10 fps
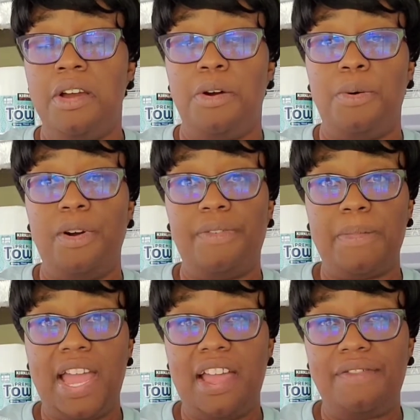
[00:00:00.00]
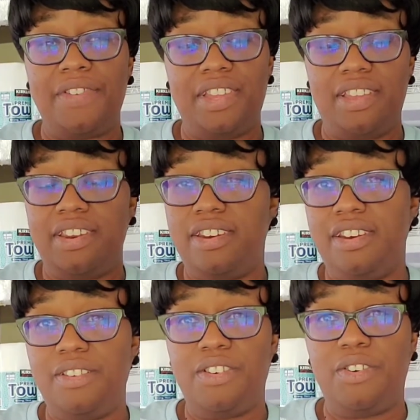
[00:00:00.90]
or if I'm
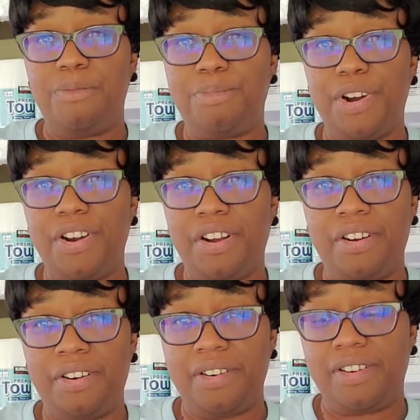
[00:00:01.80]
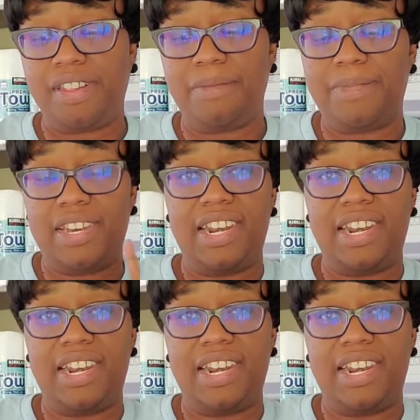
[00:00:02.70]
having, you know, a burger or something,